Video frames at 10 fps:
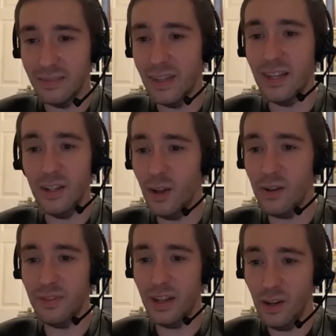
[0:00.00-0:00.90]
a
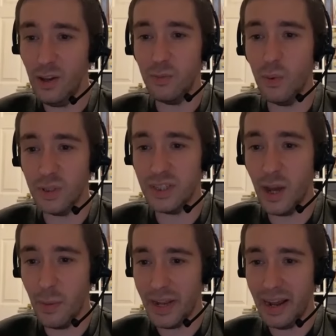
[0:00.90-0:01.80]
lot of what's
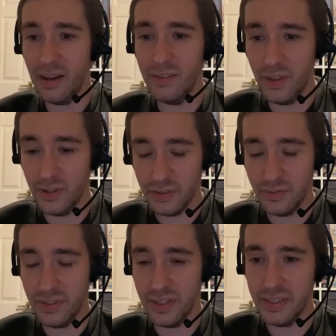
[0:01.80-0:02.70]
coming out of those
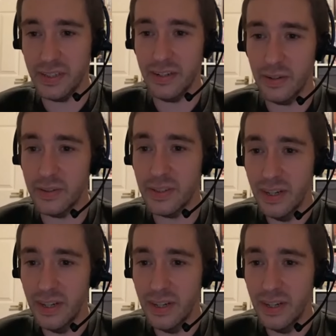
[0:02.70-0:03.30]
fleeting notes